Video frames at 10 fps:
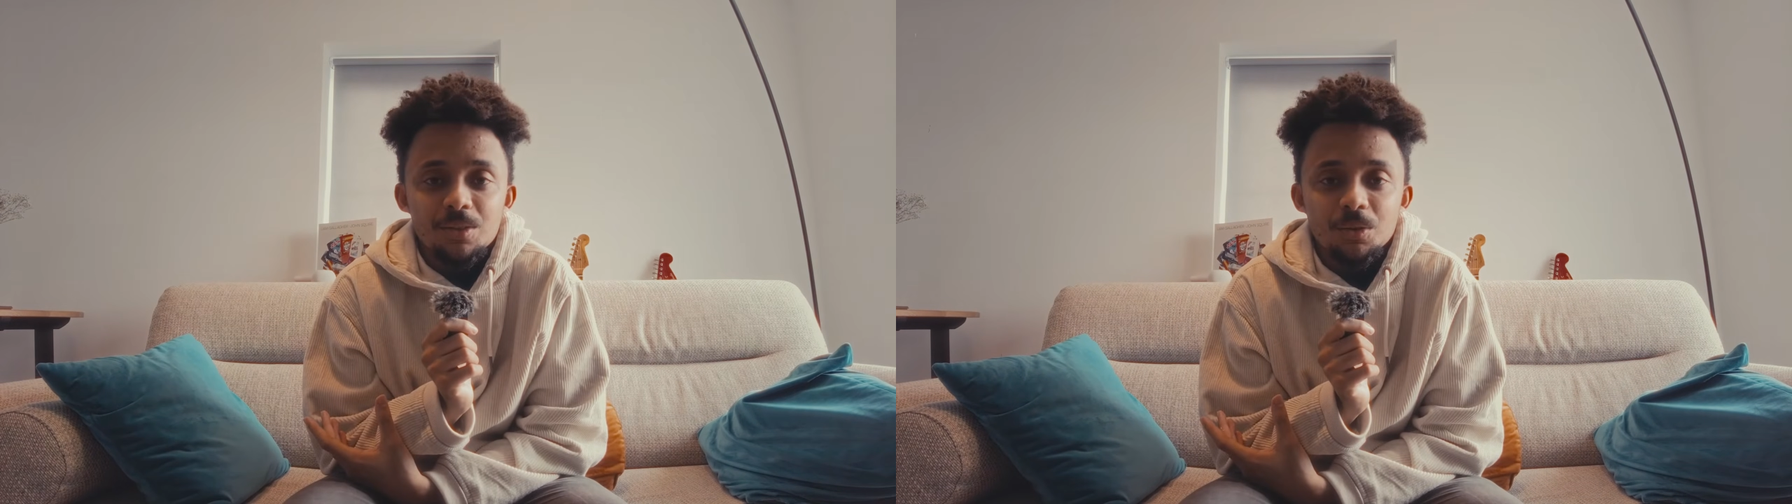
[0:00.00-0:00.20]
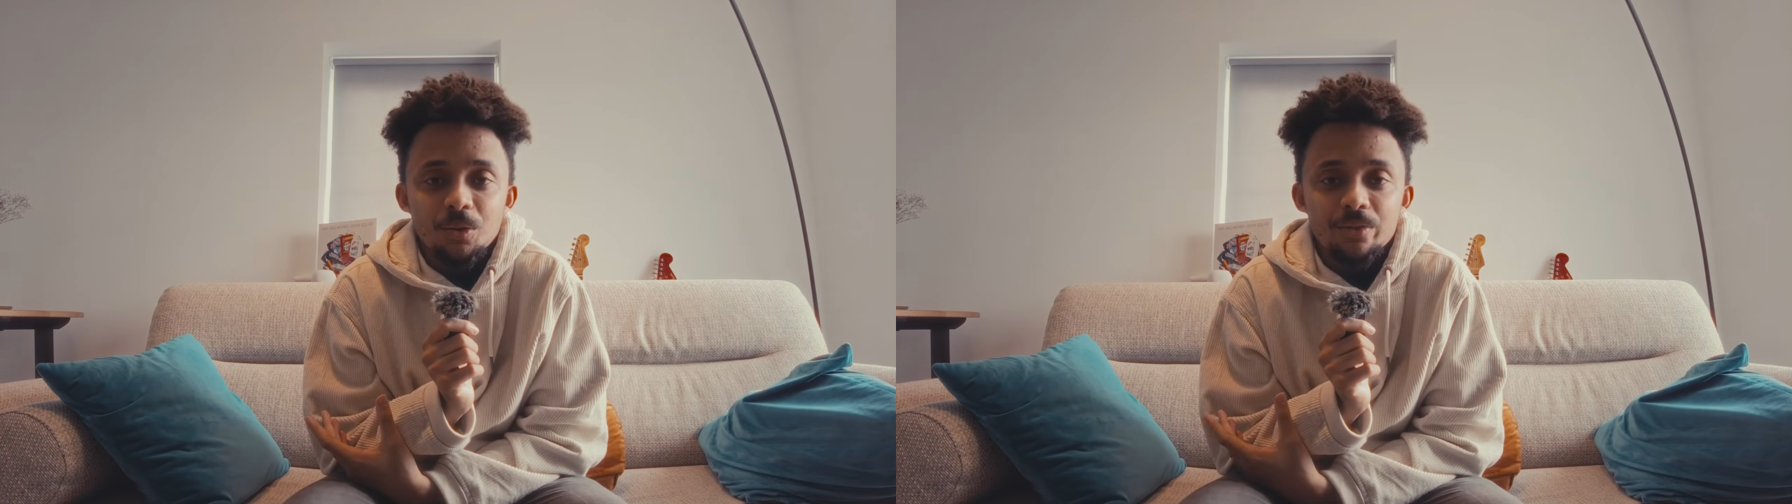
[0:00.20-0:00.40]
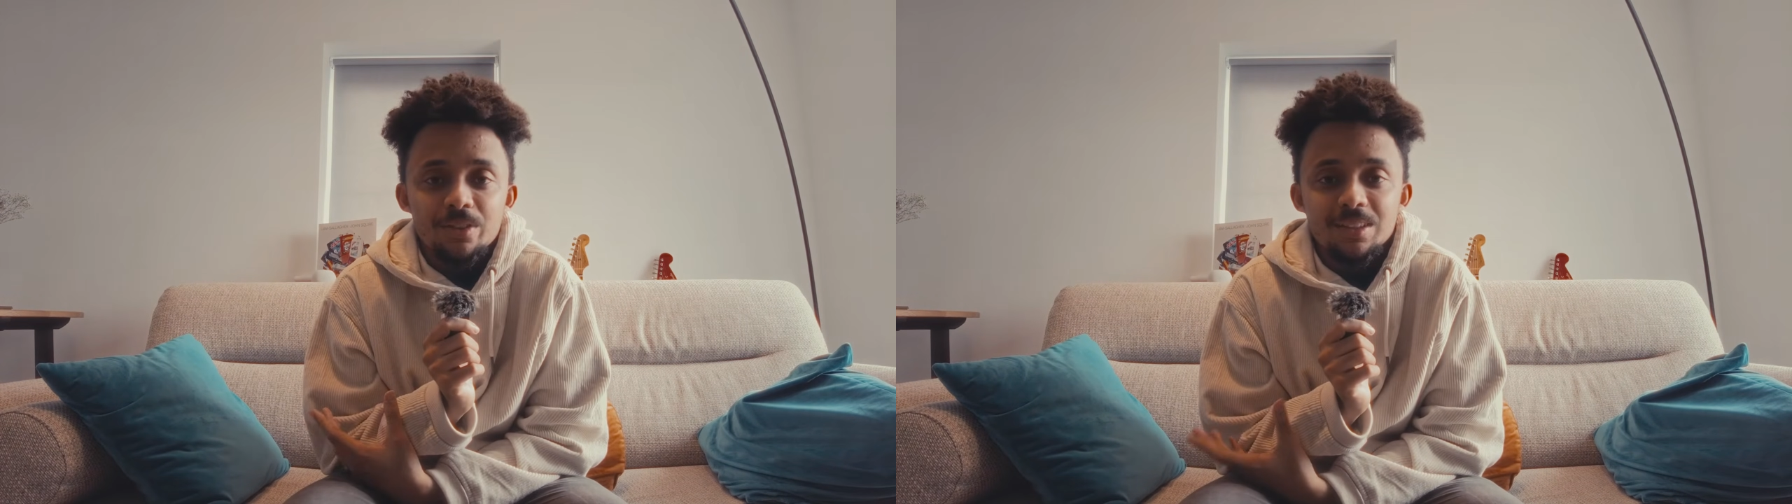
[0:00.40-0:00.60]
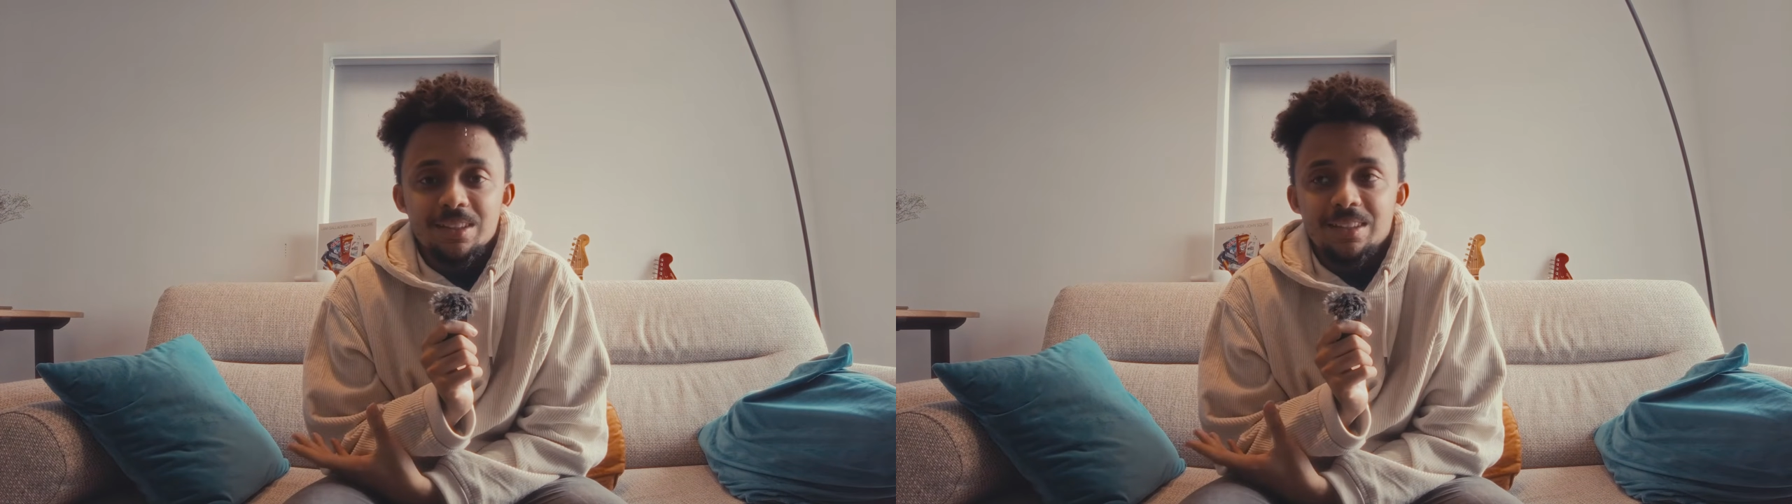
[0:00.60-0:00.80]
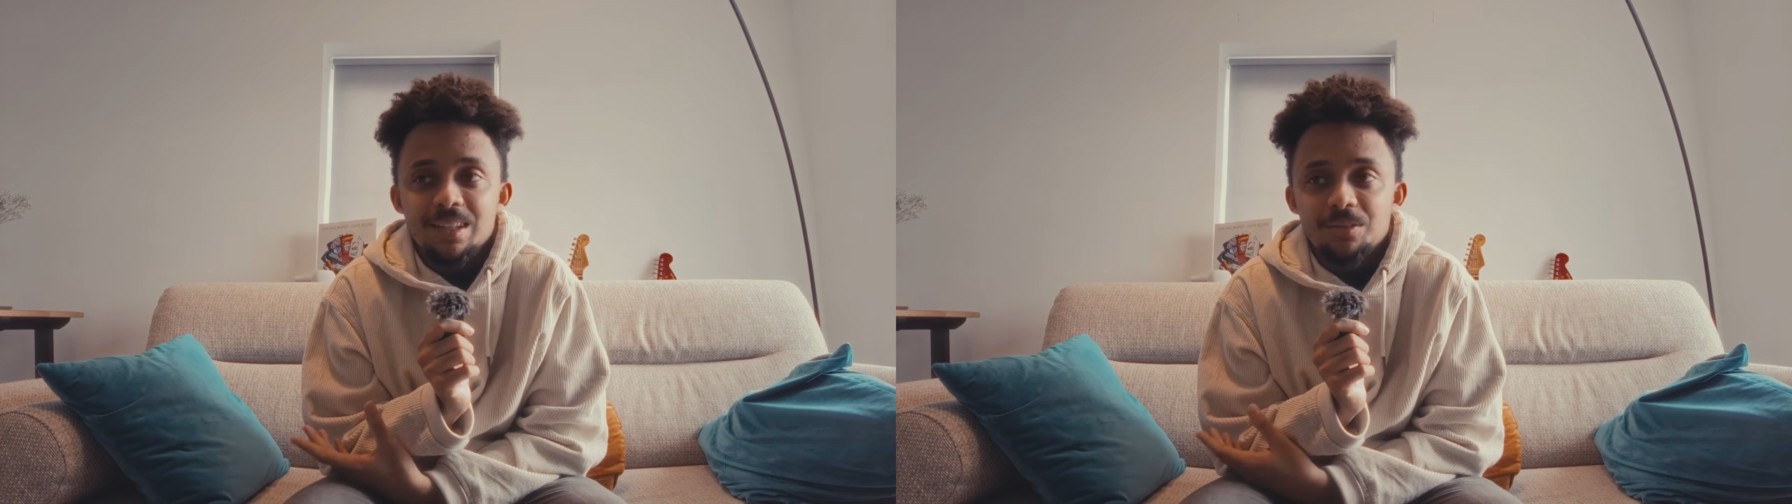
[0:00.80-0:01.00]
sort of
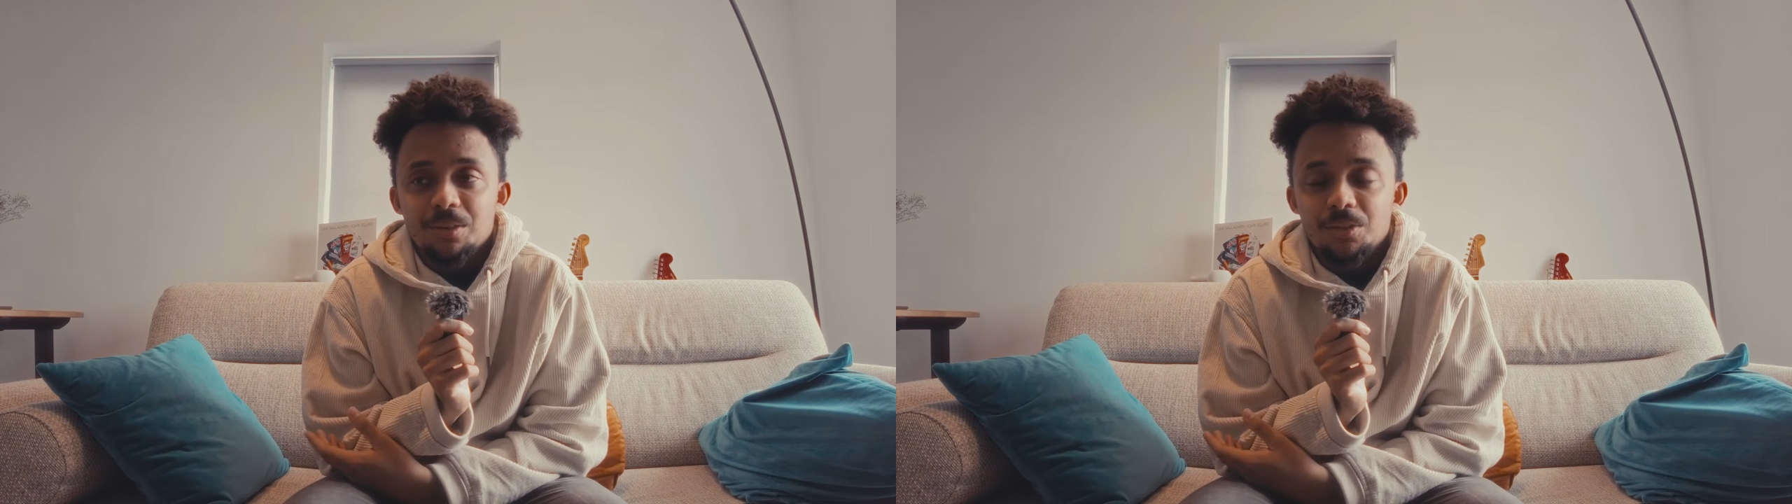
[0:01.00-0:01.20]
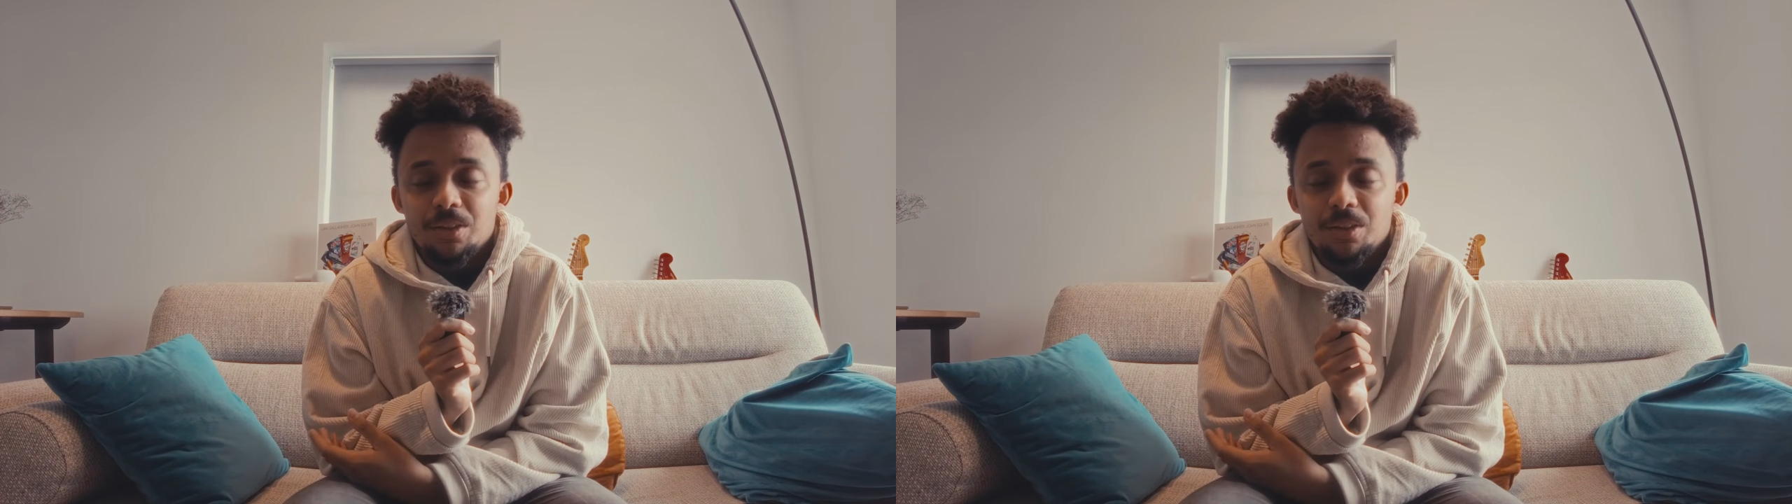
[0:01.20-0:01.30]
see if there was